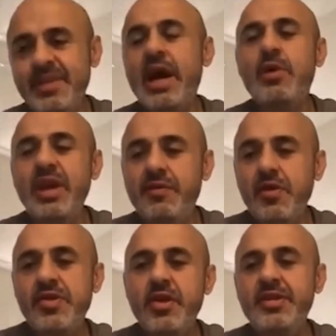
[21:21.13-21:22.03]
Now read
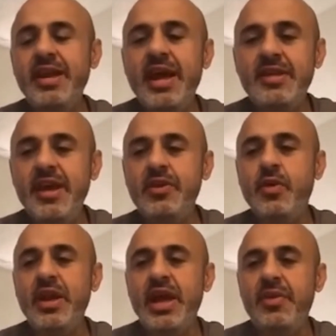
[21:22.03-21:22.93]
verse 13,
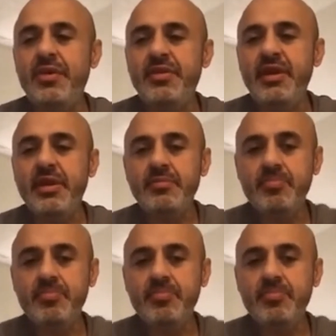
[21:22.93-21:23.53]
Isaiah 29:13.